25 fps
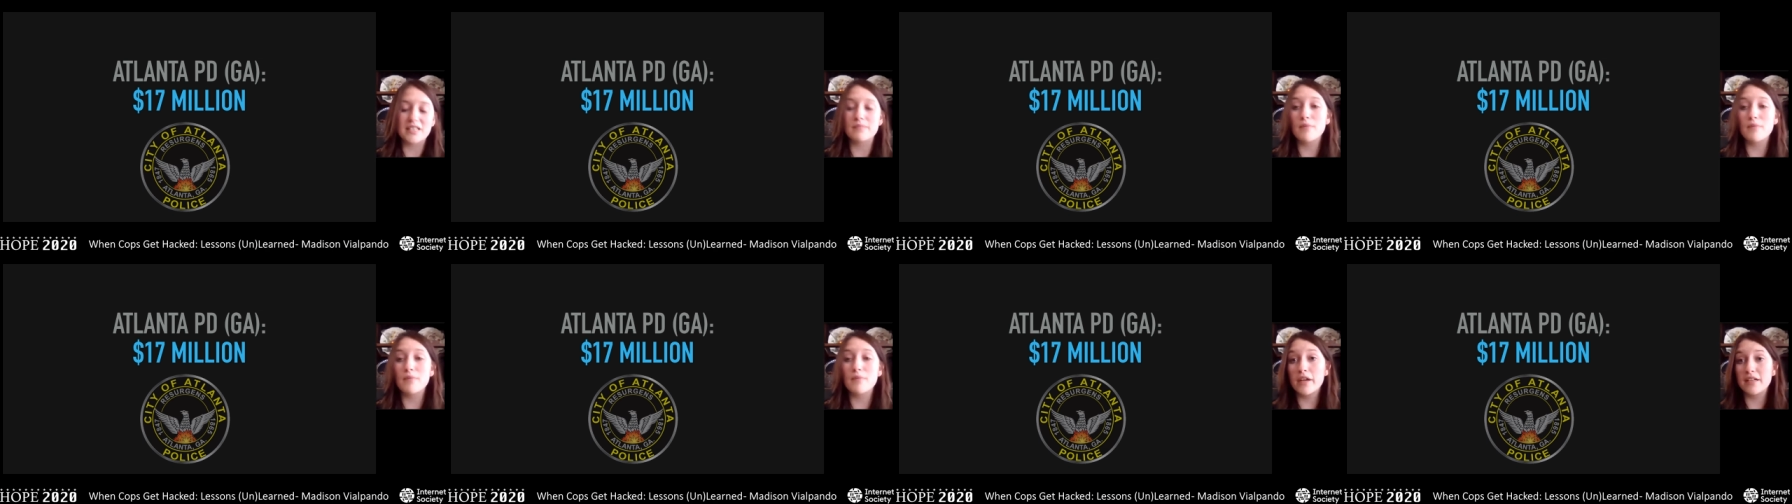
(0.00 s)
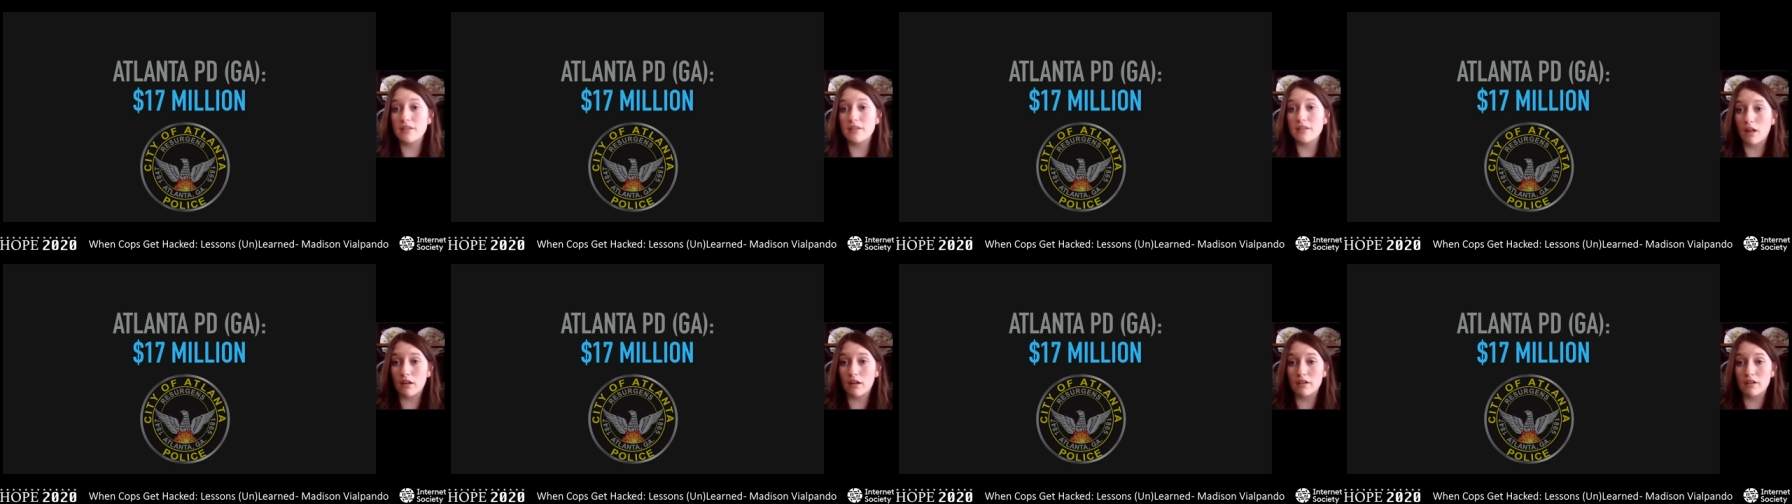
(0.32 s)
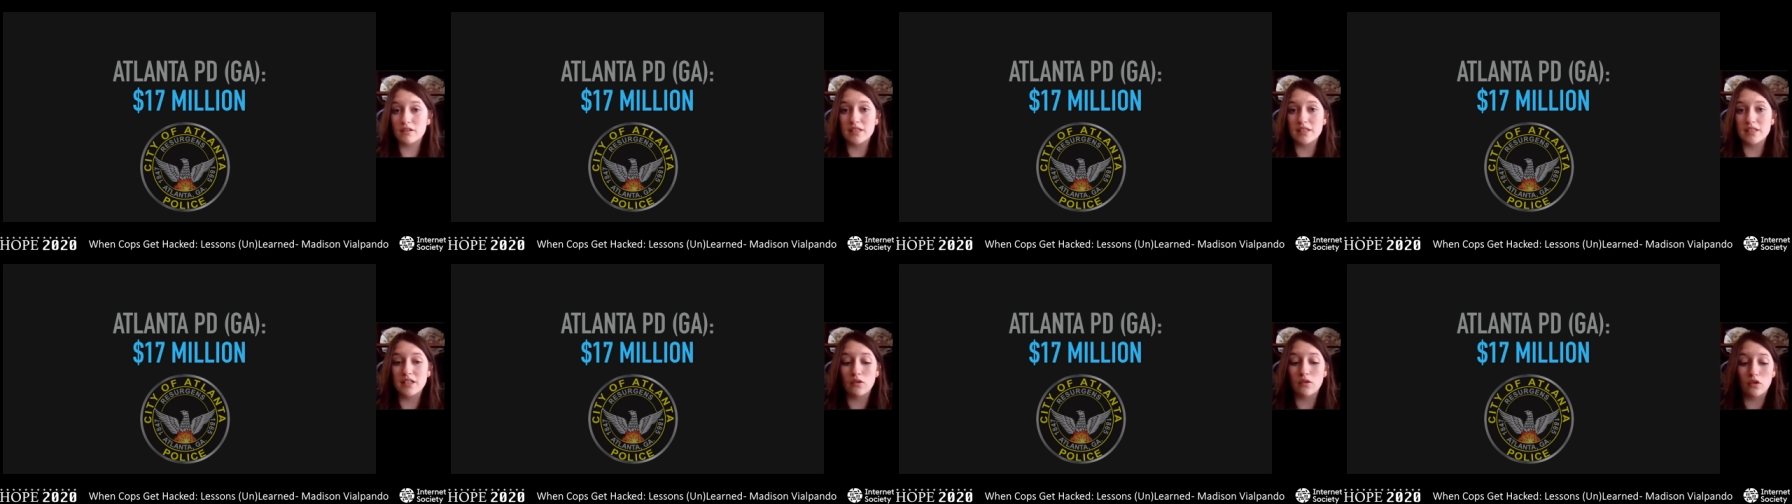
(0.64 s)
million
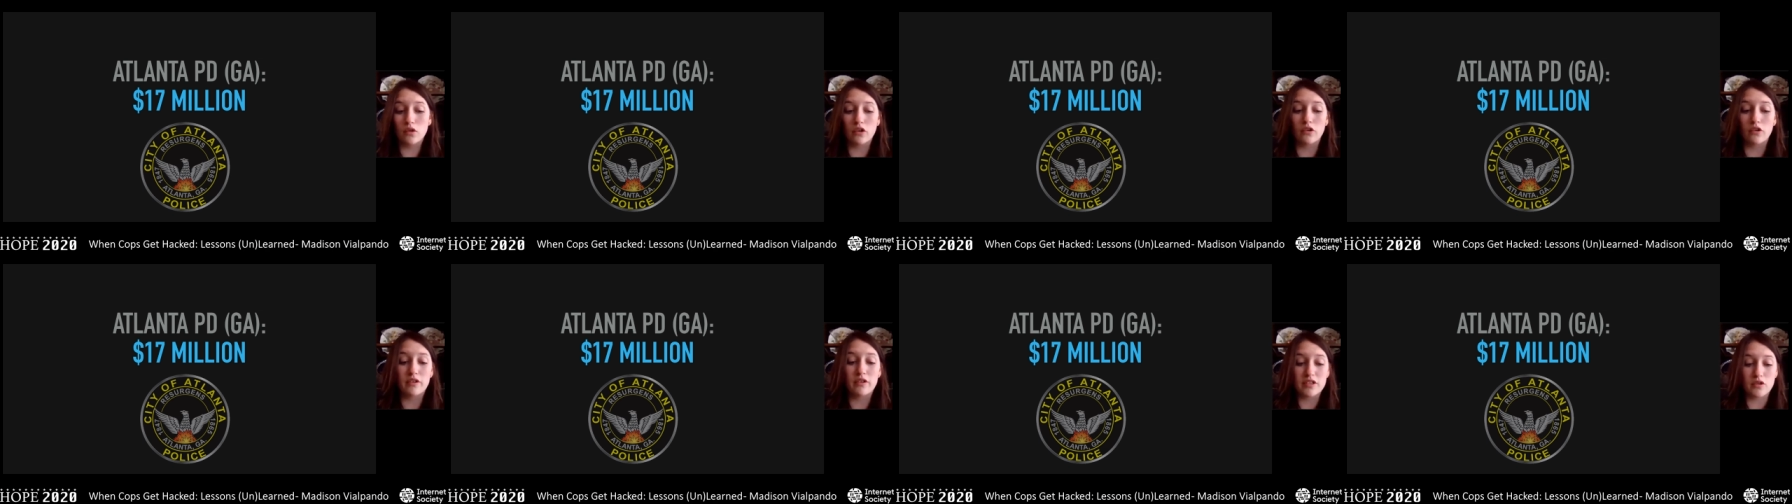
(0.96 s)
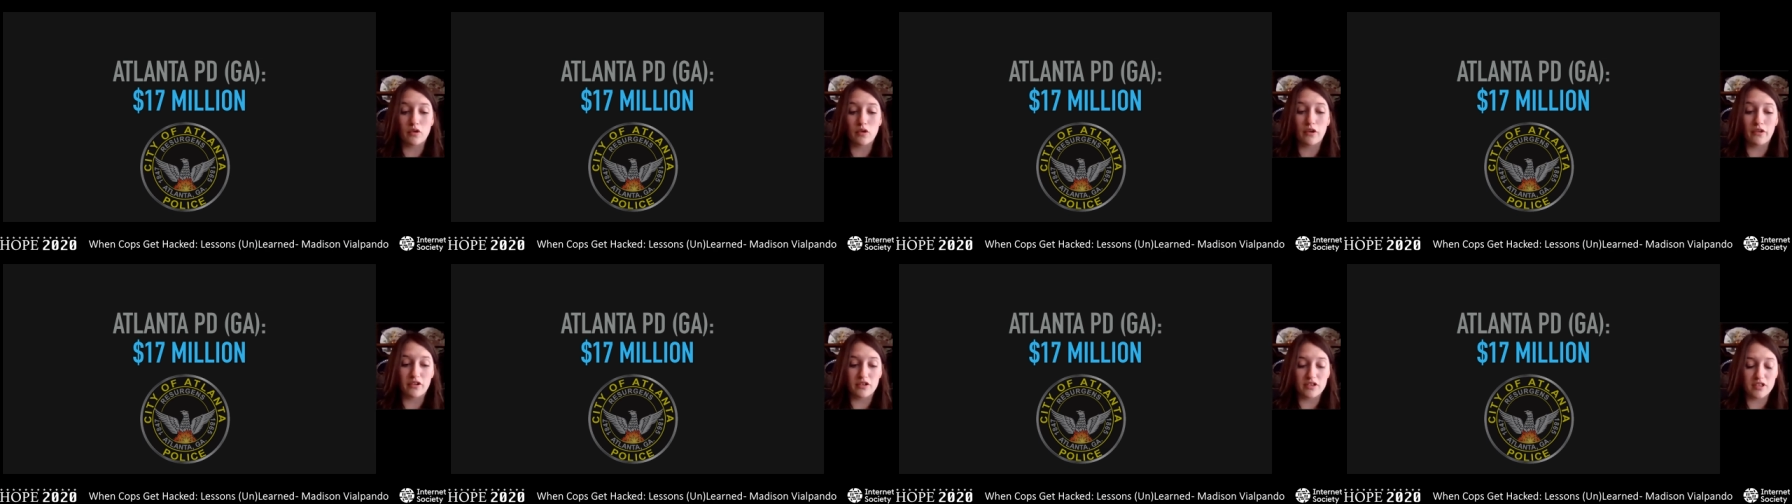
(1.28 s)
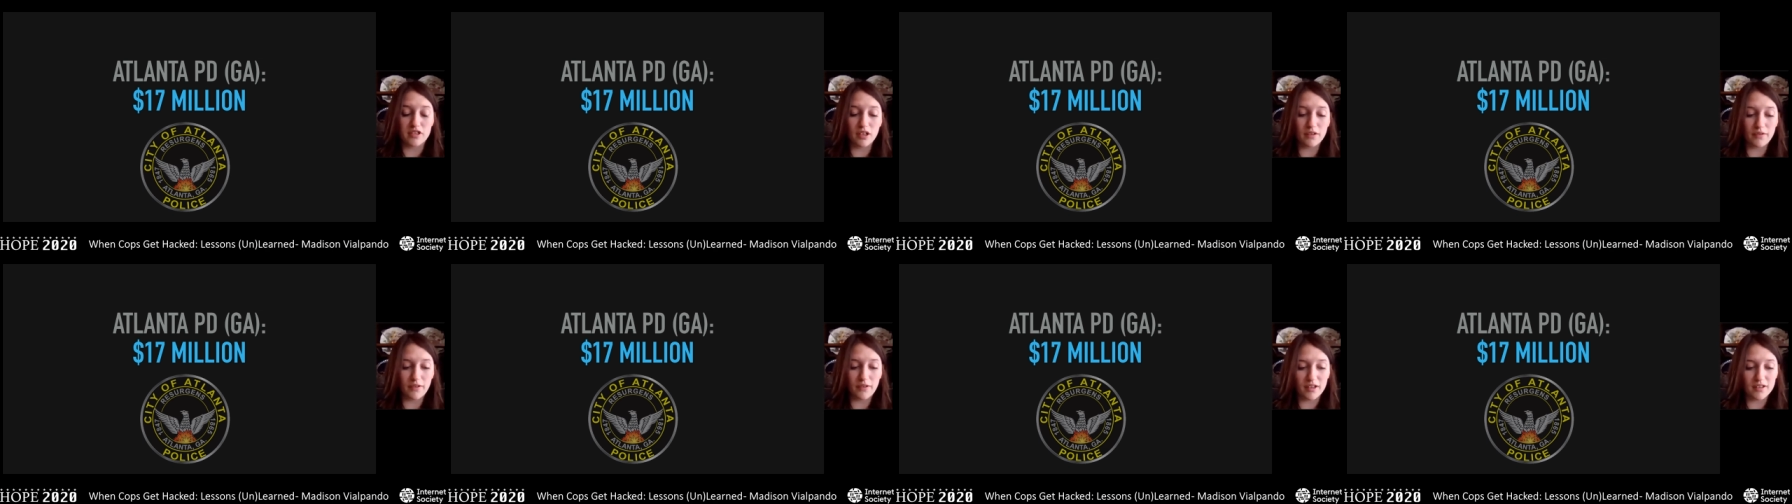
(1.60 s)
in order to restore their
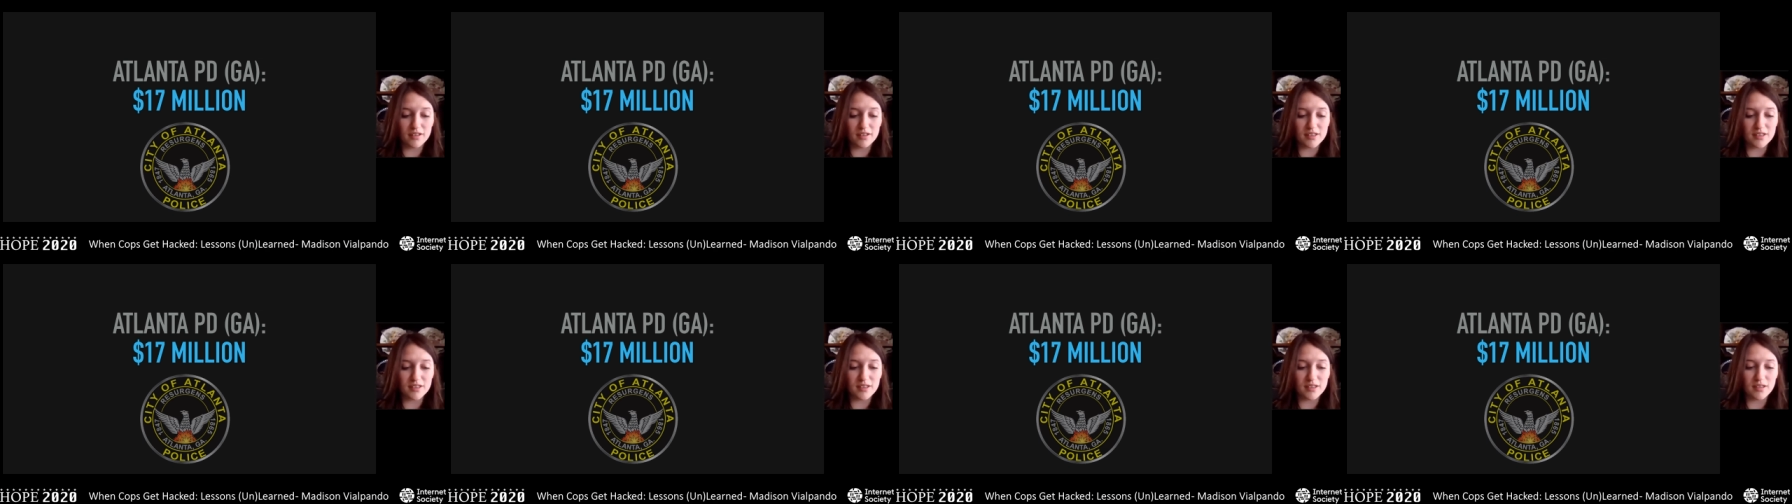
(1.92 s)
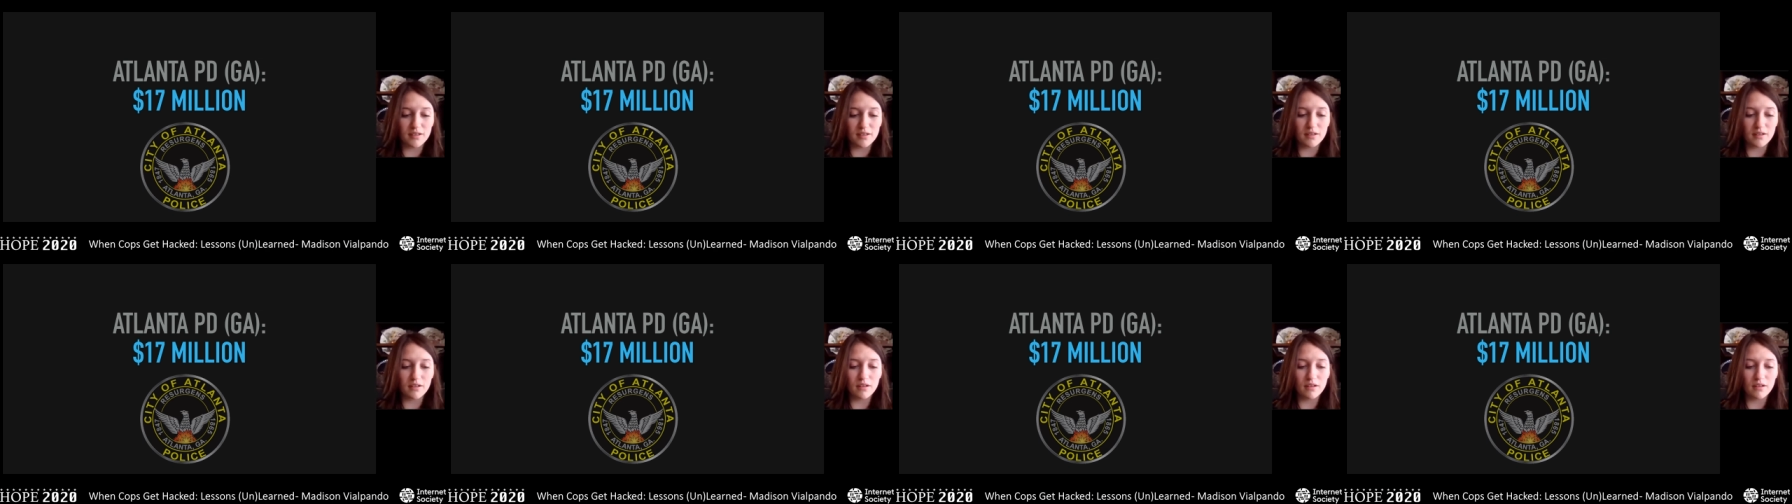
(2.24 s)
servers.